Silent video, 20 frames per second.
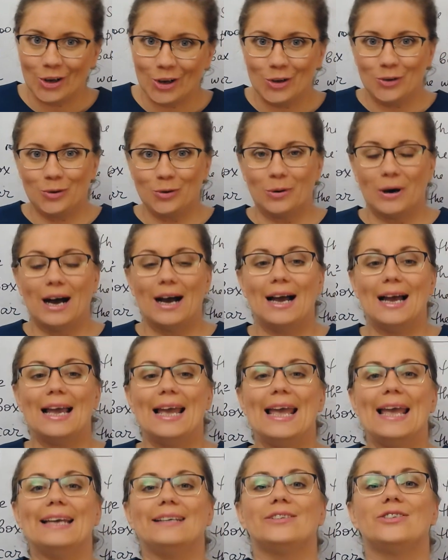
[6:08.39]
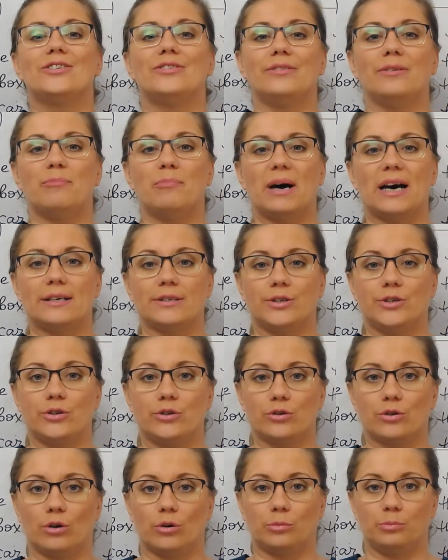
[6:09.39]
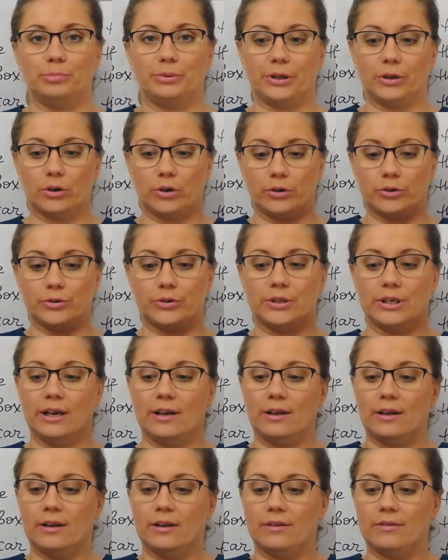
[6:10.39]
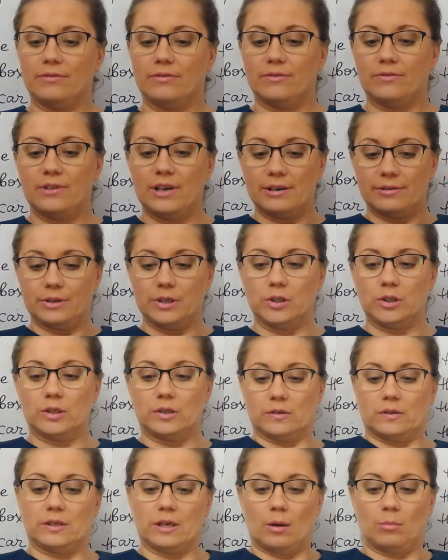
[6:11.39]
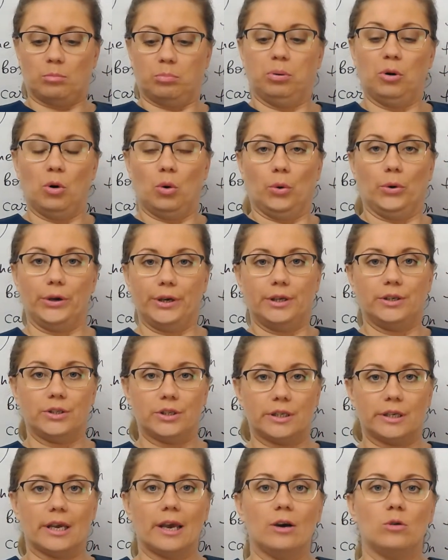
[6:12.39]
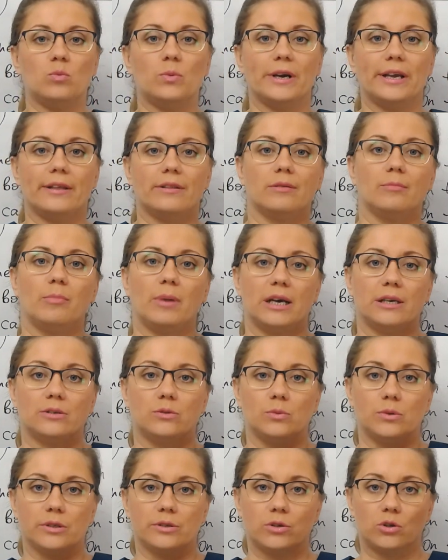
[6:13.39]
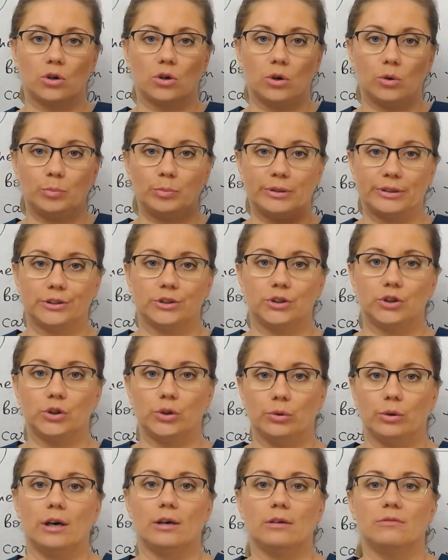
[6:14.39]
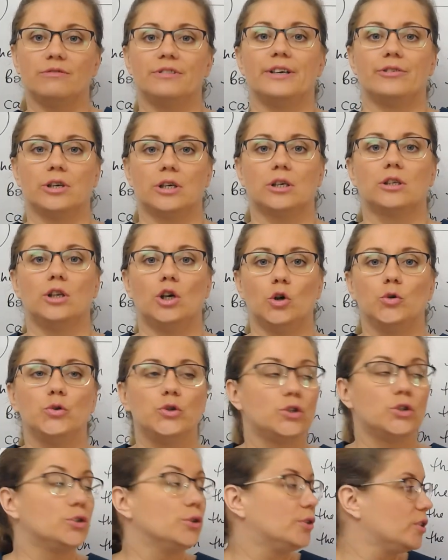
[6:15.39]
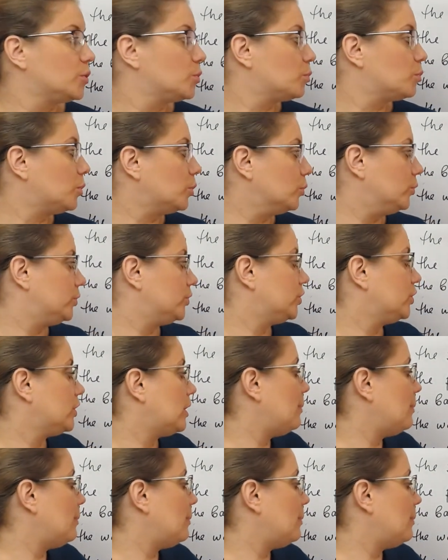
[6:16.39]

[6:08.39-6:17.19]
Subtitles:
You are at the bus stop because there is some point, yeah, where the bus will stop and you are very close to this point.